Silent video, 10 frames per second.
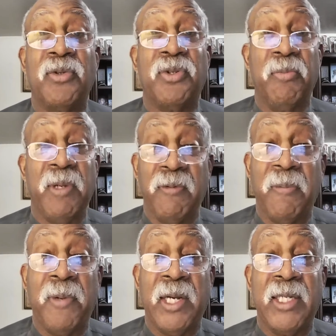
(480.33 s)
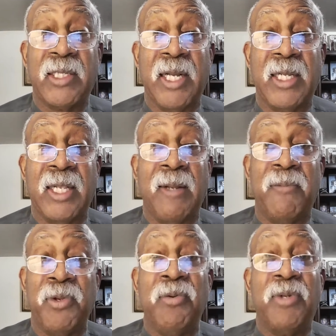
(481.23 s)
Don't you be rebellious like
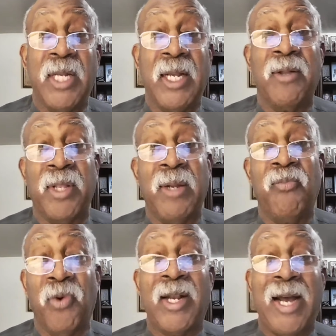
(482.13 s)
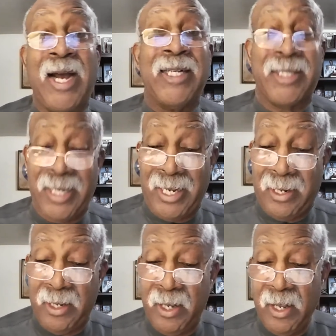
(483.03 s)
them. You tell them what I
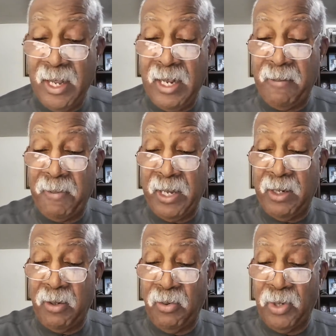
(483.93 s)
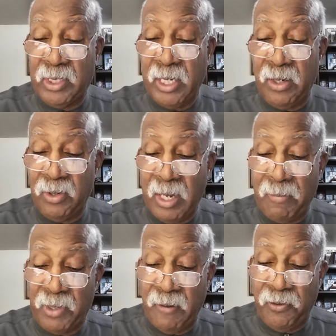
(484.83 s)
said. And, and the Lord said, look,
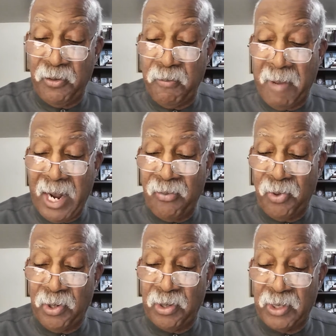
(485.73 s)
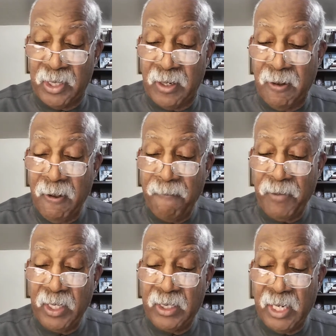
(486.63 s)
I'm giving you my words. Huh?
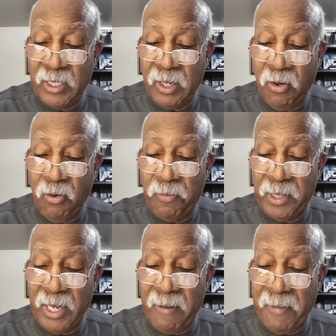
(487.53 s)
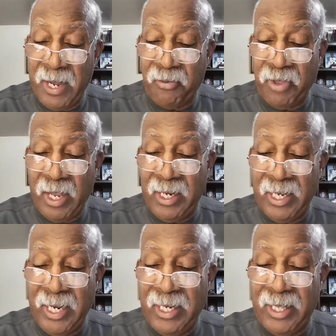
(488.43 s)
He said, Open thy mouth
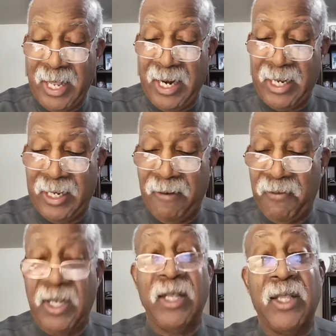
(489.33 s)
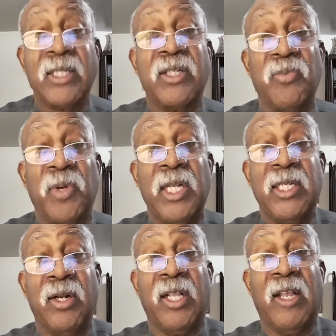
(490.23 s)
and eat that I give thee. This is what
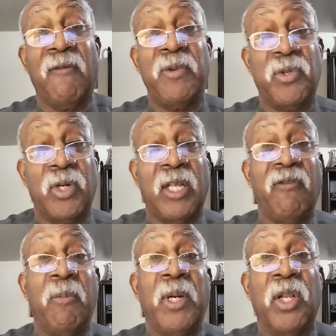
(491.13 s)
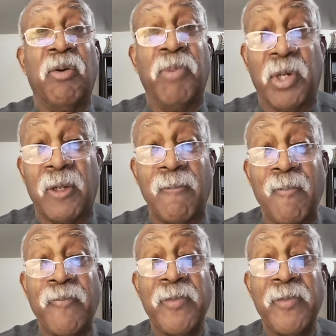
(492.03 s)
he's going to give him. He's going to give him a little book.